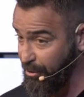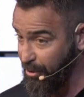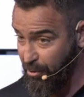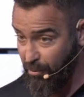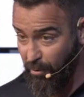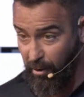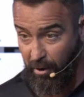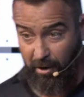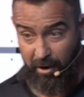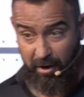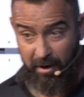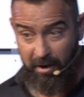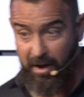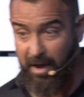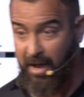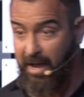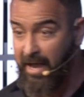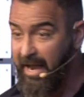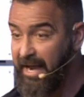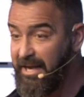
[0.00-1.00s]
you are.
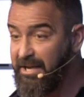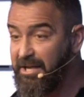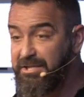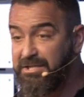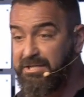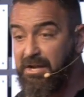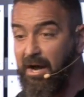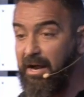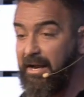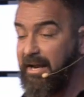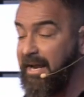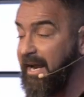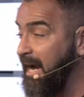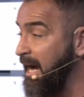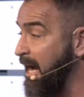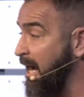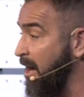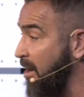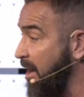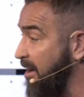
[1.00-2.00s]
He does not
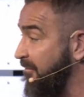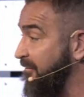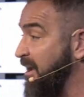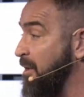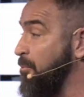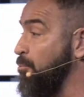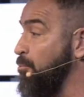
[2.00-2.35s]
care if he